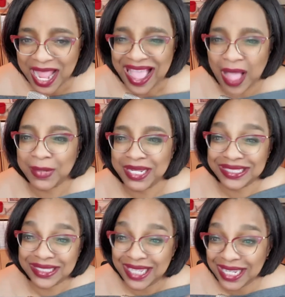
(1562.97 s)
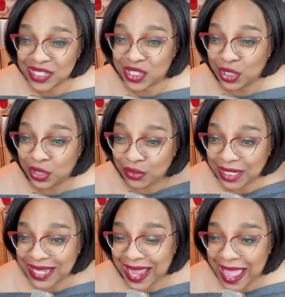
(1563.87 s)
How many leads do you
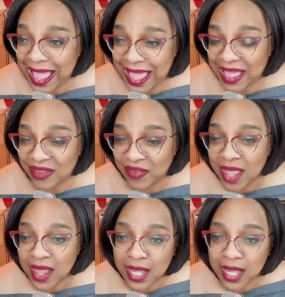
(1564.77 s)
need to have